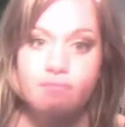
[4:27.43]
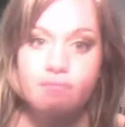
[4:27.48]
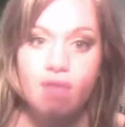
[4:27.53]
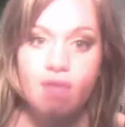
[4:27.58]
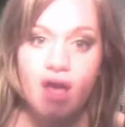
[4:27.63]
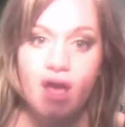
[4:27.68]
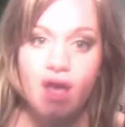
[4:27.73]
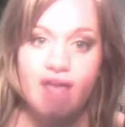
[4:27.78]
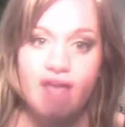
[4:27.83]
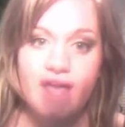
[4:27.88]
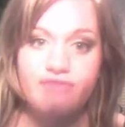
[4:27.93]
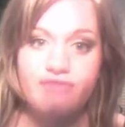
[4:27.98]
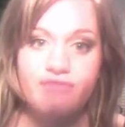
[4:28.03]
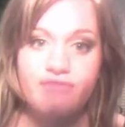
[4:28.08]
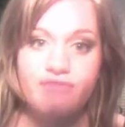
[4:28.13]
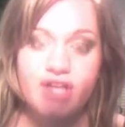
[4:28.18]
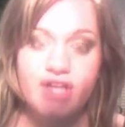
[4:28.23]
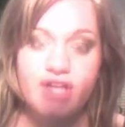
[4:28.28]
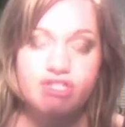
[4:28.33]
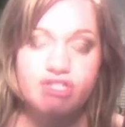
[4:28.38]
I have
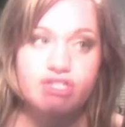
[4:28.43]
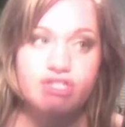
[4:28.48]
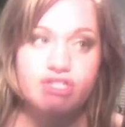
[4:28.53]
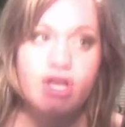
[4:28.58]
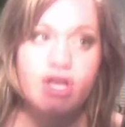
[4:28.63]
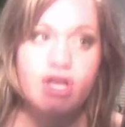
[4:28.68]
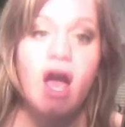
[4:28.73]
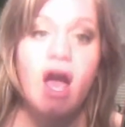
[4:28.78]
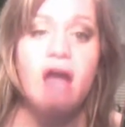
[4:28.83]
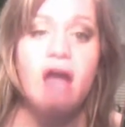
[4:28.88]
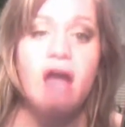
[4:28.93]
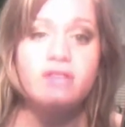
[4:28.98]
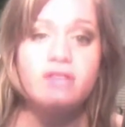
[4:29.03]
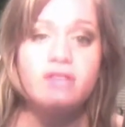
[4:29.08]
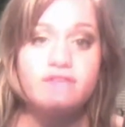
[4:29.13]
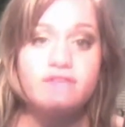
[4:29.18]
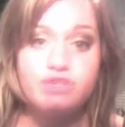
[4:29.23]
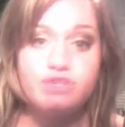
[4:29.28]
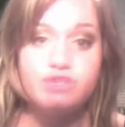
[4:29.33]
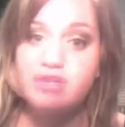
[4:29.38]
French. I only
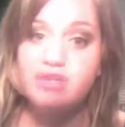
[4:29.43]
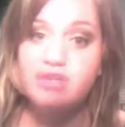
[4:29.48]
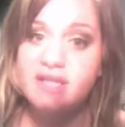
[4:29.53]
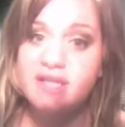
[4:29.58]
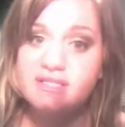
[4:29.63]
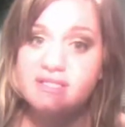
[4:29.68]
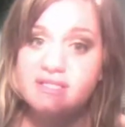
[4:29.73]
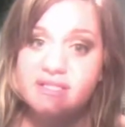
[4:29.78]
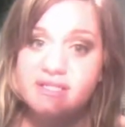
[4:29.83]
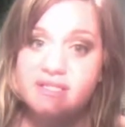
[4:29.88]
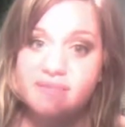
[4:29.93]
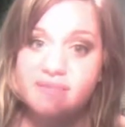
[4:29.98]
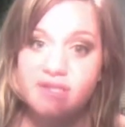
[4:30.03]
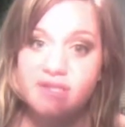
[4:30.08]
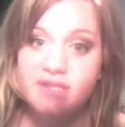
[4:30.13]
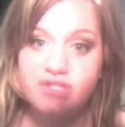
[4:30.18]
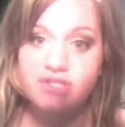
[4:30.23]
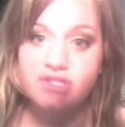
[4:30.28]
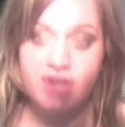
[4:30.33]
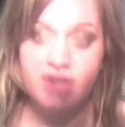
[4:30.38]
have two classes this
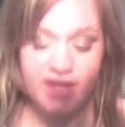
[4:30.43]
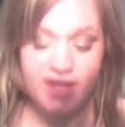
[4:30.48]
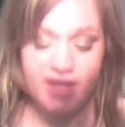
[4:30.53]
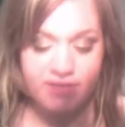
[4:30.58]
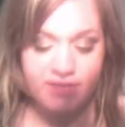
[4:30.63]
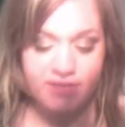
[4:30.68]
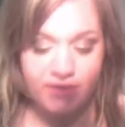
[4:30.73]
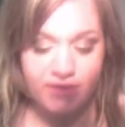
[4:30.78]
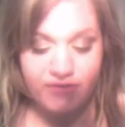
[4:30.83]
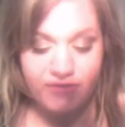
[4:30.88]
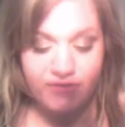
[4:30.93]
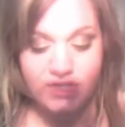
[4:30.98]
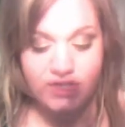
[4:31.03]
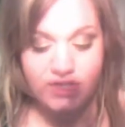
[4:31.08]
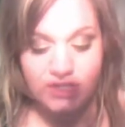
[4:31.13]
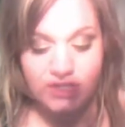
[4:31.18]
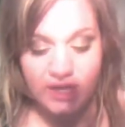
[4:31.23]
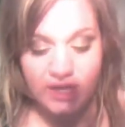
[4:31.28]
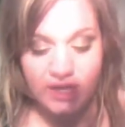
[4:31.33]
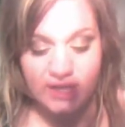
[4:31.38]
semester. I have my French
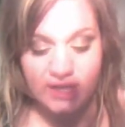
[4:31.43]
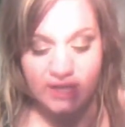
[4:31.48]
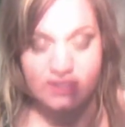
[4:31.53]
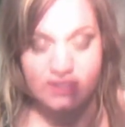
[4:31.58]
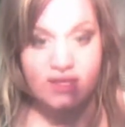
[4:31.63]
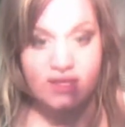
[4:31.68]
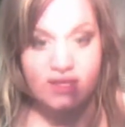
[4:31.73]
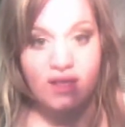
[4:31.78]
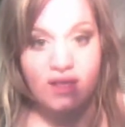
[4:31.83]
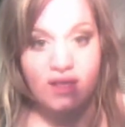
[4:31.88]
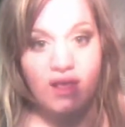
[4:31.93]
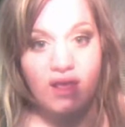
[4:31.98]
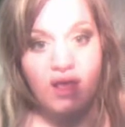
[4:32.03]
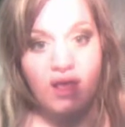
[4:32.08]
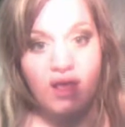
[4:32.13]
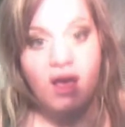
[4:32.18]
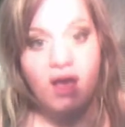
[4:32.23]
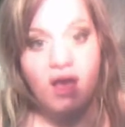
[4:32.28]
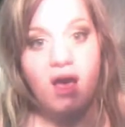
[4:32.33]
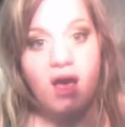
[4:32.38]
class.
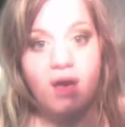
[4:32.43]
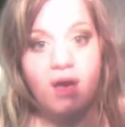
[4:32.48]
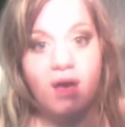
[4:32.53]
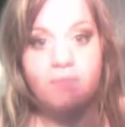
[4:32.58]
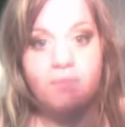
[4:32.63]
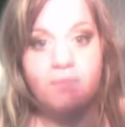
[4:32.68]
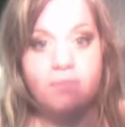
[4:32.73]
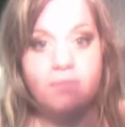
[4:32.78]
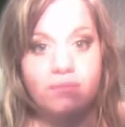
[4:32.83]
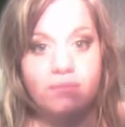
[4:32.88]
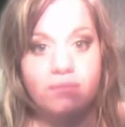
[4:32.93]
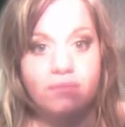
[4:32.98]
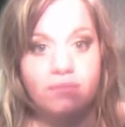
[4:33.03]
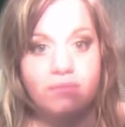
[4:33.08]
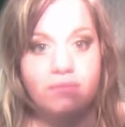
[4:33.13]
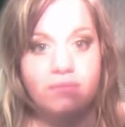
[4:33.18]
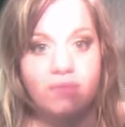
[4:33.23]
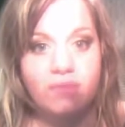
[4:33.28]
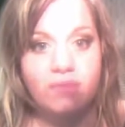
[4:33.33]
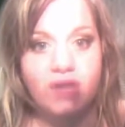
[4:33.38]
Um,
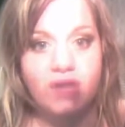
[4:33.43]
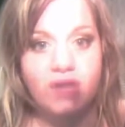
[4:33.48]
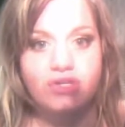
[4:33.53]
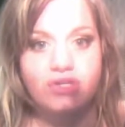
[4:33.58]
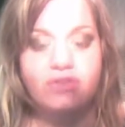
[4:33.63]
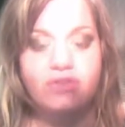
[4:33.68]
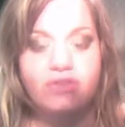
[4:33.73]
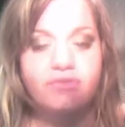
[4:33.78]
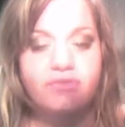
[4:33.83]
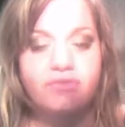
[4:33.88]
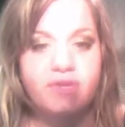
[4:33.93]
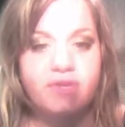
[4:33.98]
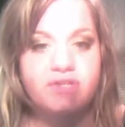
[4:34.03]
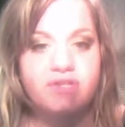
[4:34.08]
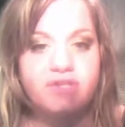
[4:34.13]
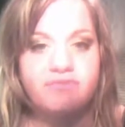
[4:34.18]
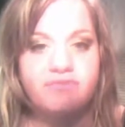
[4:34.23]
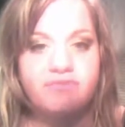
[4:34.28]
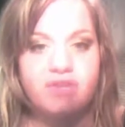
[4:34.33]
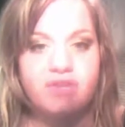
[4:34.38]
I took three years
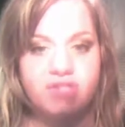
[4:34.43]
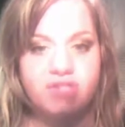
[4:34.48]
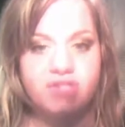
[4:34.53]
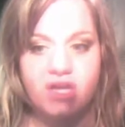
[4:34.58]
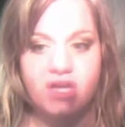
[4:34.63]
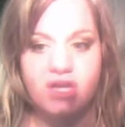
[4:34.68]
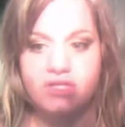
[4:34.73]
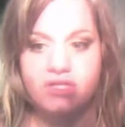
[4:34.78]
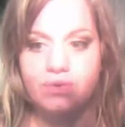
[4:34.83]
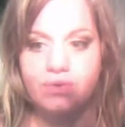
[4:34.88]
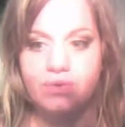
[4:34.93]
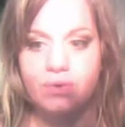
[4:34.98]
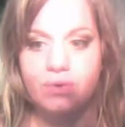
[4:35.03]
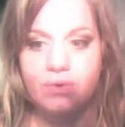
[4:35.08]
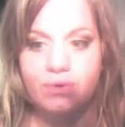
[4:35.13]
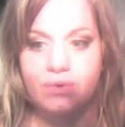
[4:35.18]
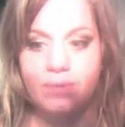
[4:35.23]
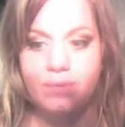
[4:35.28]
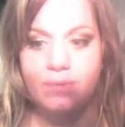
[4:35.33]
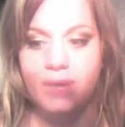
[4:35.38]
of French in high school,
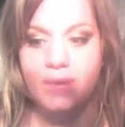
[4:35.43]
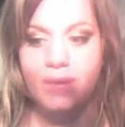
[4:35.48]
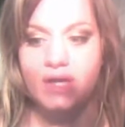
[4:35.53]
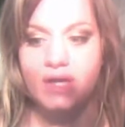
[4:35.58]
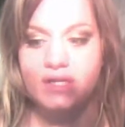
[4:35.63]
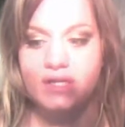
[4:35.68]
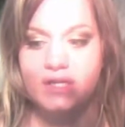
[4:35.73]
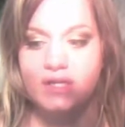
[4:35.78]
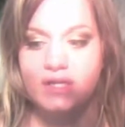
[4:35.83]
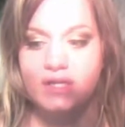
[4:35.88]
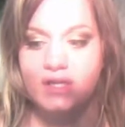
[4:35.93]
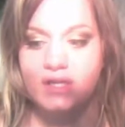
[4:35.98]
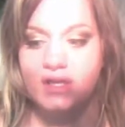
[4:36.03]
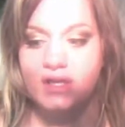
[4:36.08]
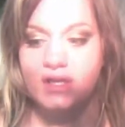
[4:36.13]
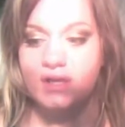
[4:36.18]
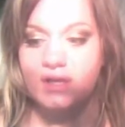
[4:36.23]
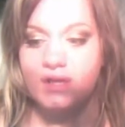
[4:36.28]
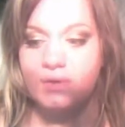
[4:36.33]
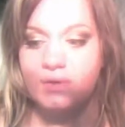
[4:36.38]
but
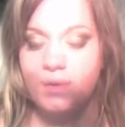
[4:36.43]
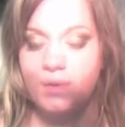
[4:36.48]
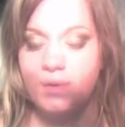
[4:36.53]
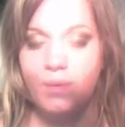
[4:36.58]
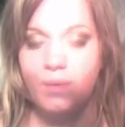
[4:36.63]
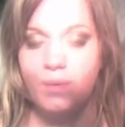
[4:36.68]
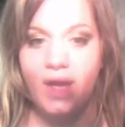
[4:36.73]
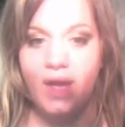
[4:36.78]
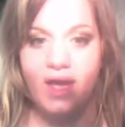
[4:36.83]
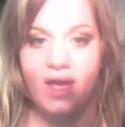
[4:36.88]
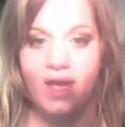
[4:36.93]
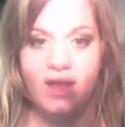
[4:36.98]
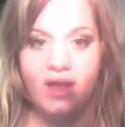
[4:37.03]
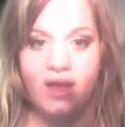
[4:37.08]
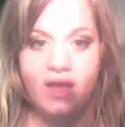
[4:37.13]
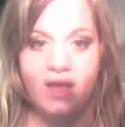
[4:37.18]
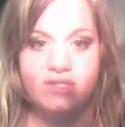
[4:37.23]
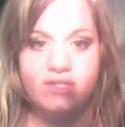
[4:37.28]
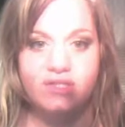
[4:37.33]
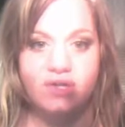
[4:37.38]
when I
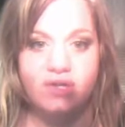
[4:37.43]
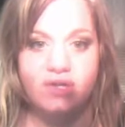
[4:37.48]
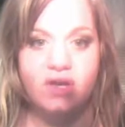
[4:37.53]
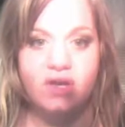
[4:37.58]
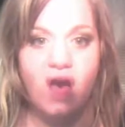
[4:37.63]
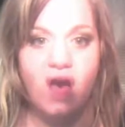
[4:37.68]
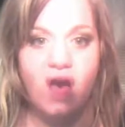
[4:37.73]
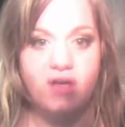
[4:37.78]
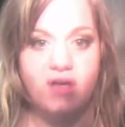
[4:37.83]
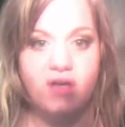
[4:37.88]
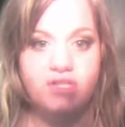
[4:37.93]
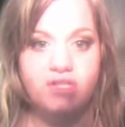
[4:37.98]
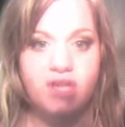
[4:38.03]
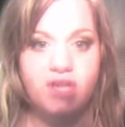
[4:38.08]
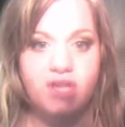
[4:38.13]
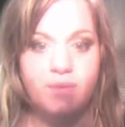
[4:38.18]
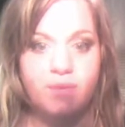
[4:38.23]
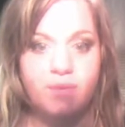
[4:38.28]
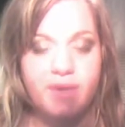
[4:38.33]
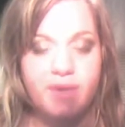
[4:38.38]
started college, I
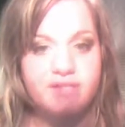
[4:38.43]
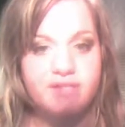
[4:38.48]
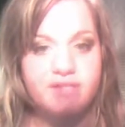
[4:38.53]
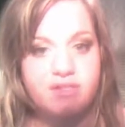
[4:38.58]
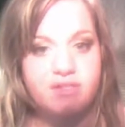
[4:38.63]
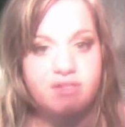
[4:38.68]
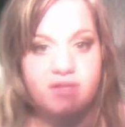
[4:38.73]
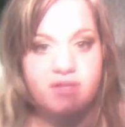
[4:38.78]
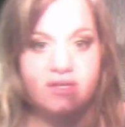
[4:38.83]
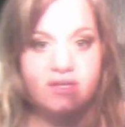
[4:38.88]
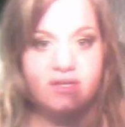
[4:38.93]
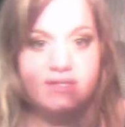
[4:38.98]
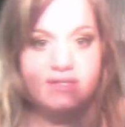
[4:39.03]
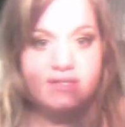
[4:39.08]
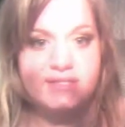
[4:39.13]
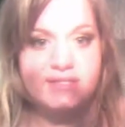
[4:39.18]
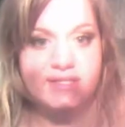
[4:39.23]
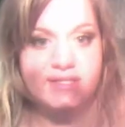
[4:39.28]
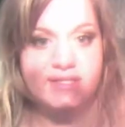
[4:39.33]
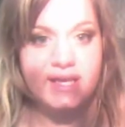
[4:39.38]
went into the
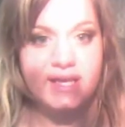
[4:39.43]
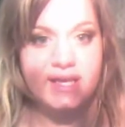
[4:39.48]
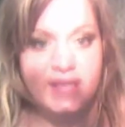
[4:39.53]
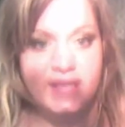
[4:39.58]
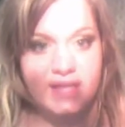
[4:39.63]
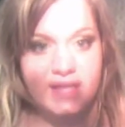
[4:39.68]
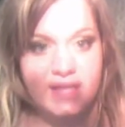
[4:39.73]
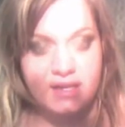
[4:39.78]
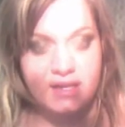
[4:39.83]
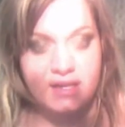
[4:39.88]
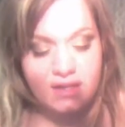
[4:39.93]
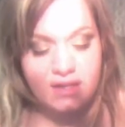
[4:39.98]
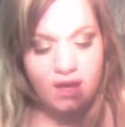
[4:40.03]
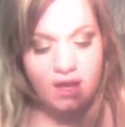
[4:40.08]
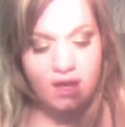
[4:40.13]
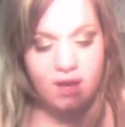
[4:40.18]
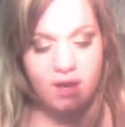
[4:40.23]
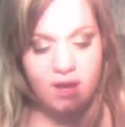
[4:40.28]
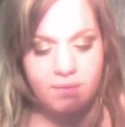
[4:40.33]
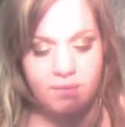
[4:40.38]
second
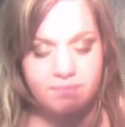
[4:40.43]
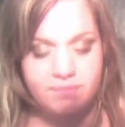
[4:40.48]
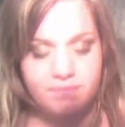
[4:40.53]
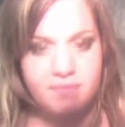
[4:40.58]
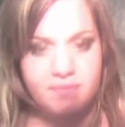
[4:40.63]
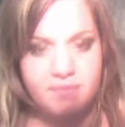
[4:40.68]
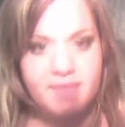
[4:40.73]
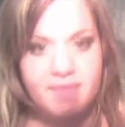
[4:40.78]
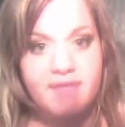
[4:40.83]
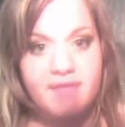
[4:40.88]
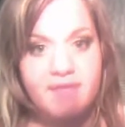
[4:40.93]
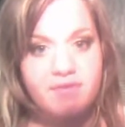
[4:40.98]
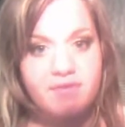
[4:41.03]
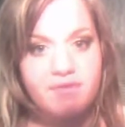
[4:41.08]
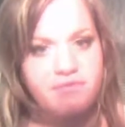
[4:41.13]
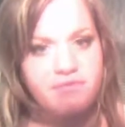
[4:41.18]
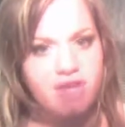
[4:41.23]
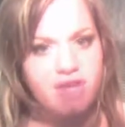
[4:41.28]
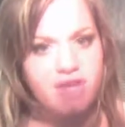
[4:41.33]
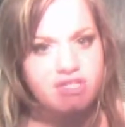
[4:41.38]
um, level
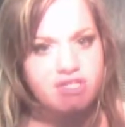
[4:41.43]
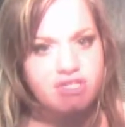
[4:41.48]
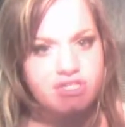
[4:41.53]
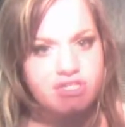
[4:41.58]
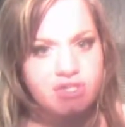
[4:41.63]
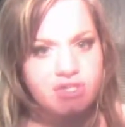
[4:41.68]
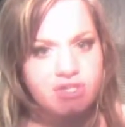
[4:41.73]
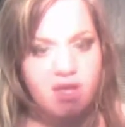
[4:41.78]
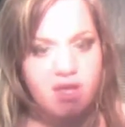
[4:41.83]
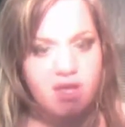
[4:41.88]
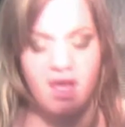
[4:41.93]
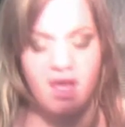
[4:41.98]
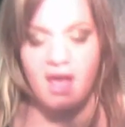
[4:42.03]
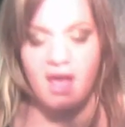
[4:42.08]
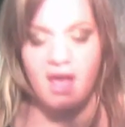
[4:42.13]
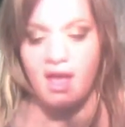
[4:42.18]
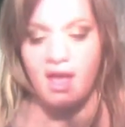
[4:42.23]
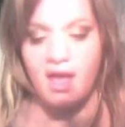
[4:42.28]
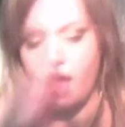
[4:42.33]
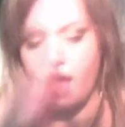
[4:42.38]
French,
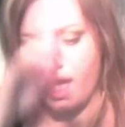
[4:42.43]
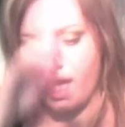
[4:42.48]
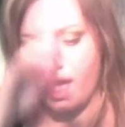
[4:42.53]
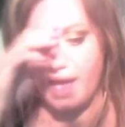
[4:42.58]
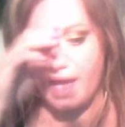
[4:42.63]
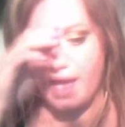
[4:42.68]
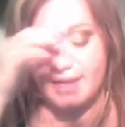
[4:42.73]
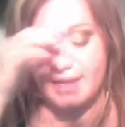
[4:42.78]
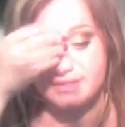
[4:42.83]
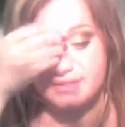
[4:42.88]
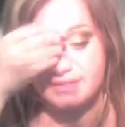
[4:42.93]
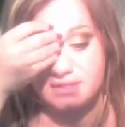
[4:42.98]
and